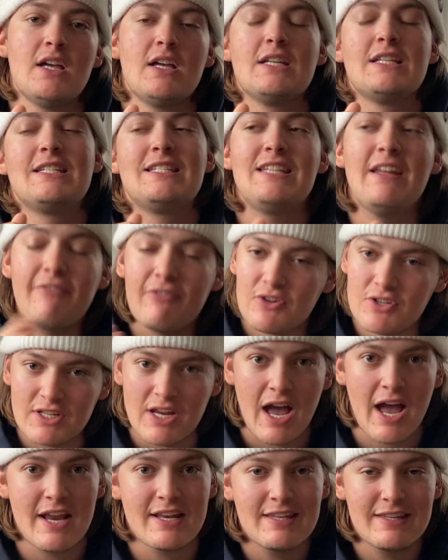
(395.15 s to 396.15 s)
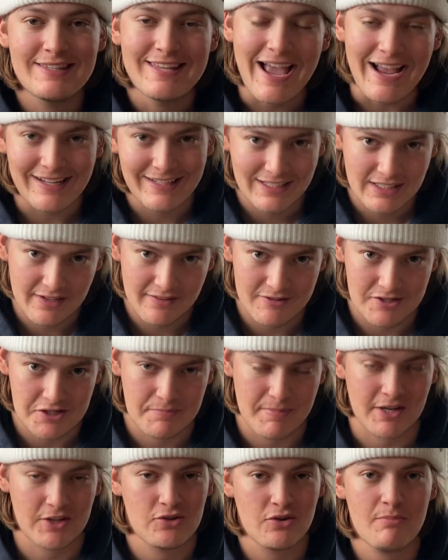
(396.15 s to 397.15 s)
stiffer side technically of the
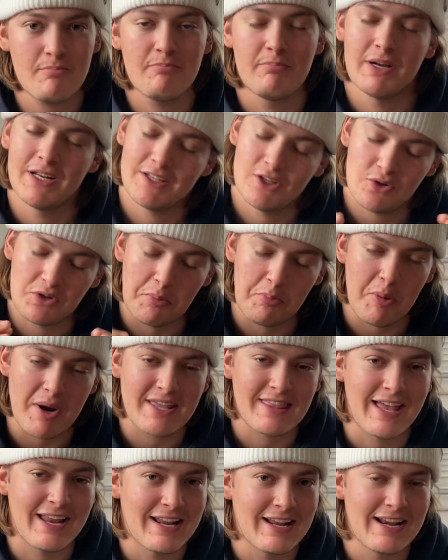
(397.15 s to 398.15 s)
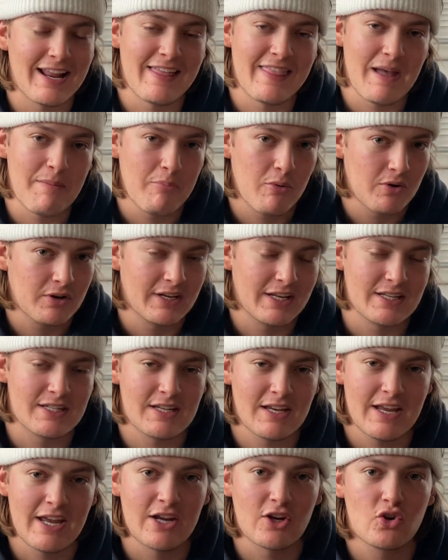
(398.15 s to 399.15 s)
spectrum, but you can break that in and that board gets
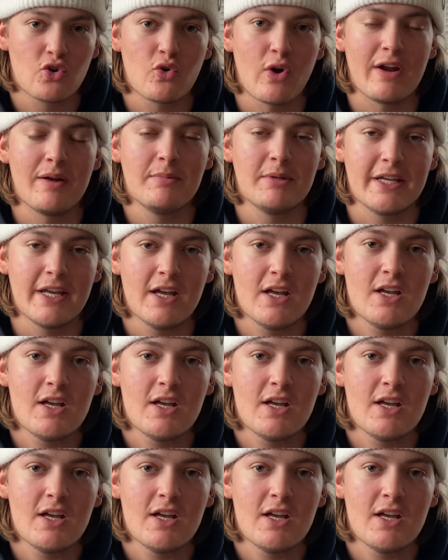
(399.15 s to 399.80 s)
incredibly